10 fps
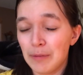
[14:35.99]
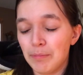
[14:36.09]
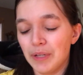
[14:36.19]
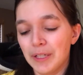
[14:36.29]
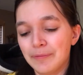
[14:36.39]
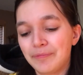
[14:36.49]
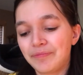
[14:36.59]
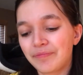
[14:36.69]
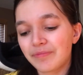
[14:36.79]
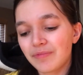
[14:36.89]
But
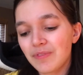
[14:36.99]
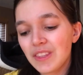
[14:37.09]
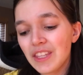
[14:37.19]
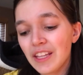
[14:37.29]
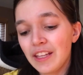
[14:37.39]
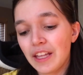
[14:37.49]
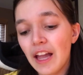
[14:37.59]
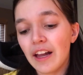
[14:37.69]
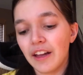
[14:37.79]
yeah,